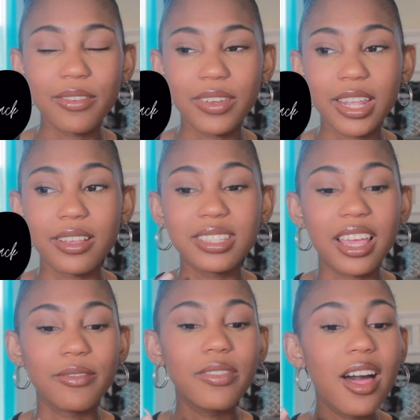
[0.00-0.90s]
of videos
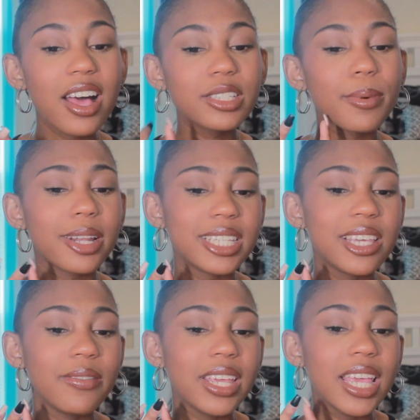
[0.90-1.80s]
like vlogs,
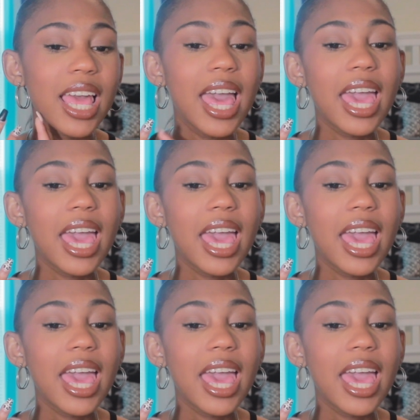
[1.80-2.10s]
productivity,